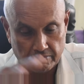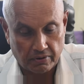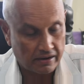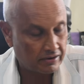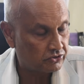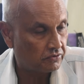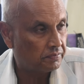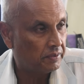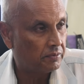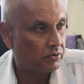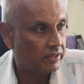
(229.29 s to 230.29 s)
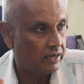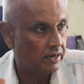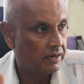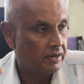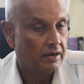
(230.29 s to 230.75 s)
hundreds of people
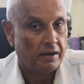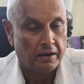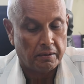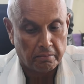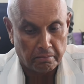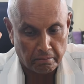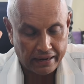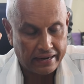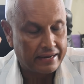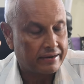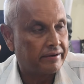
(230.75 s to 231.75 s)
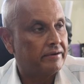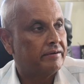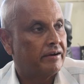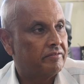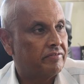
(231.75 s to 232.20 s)
there, my
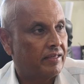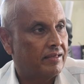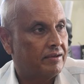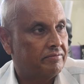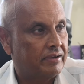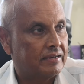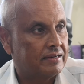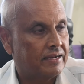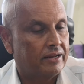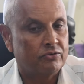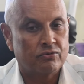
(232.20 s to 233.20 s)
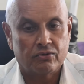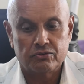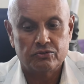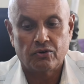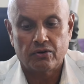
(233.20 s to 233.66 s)
great-grandfather, Venkat Naidu,
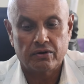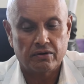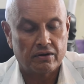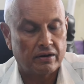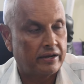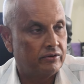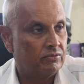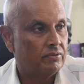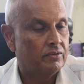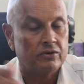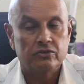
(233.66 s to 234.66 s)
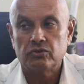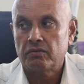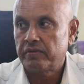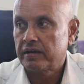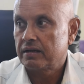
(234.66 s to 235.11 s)
or John Naidu,
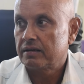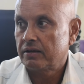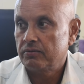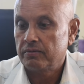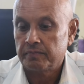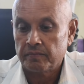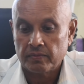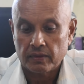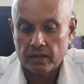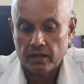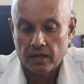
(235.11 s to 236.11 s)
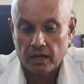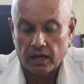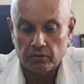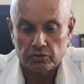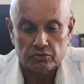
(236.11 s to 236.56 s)
John Venkat Naidu.
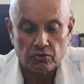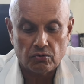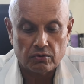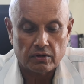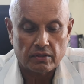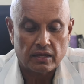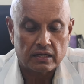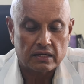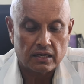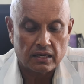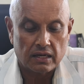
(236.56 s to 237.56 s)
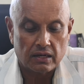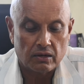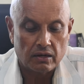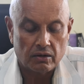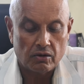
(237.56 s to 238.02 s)
I was told that
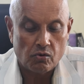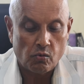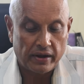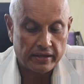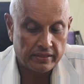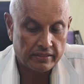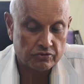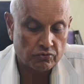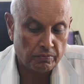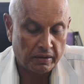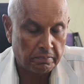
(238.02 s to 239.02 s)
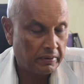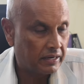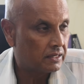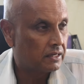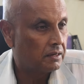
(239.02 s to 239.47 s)
why this old man
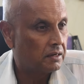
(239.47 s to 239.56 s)
picked